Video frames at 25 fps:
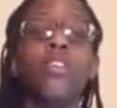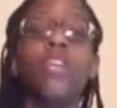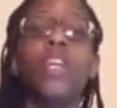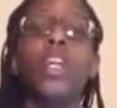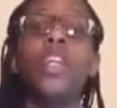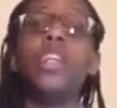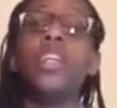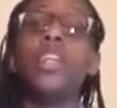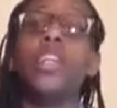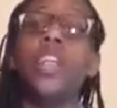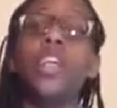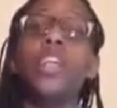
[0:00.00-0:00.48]

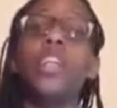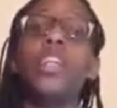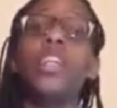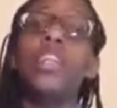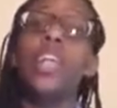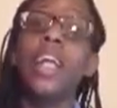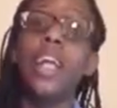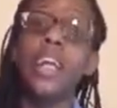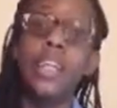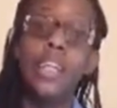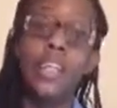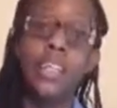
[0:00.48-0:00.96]
necessarily
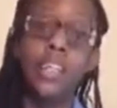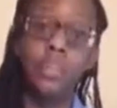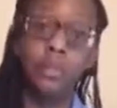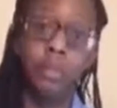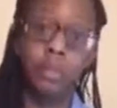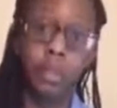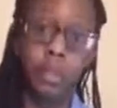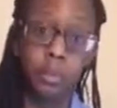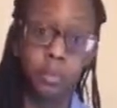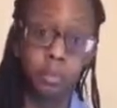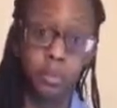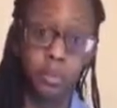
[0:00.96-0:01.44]
take these
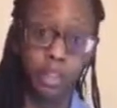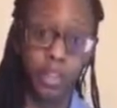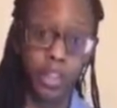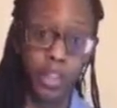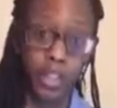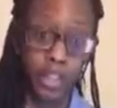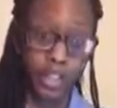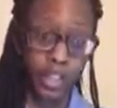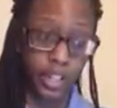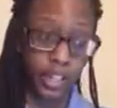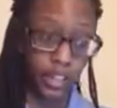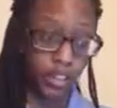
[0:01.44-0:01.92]
people
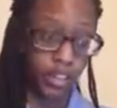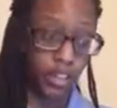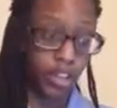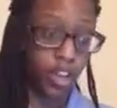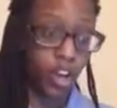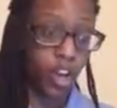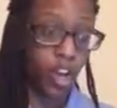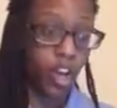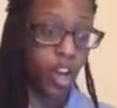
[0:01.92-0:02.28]
in,